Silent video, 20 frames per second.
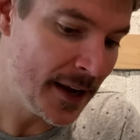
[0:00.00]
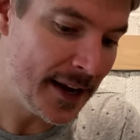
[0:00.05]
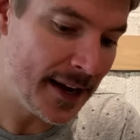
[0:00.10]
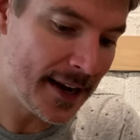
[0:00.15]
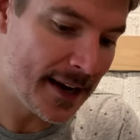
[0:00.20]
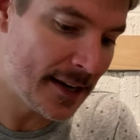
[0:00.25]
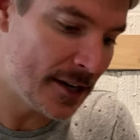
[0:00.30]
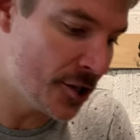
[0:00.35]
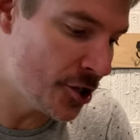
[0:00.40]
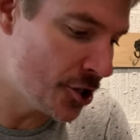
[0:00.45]

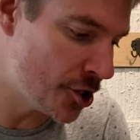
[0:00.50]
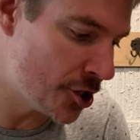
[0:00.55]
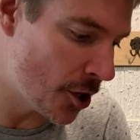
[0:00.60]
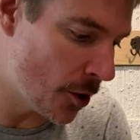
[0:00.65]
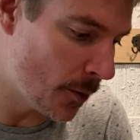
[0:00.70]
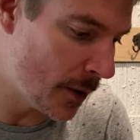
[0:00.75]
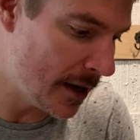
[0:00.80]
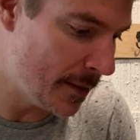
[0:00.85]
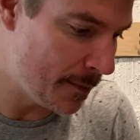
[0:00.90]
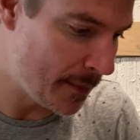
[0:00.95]
It is
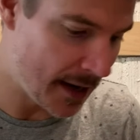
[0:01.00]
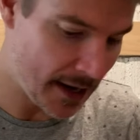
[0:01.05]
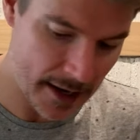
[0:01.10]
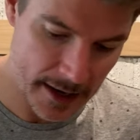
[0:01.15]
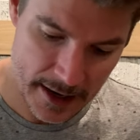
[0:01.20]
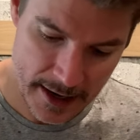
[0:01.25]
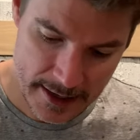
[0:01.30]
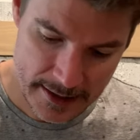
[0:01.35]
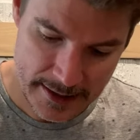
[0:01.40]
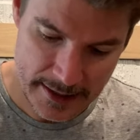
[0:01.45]
showing
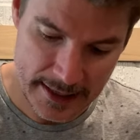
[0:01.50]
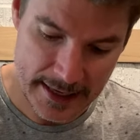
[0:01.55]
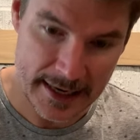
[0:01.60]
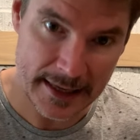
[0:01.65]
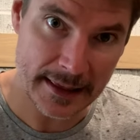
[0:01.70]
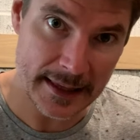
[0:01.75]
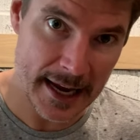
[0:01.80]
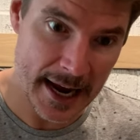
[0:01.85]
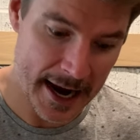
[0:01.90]
me to get the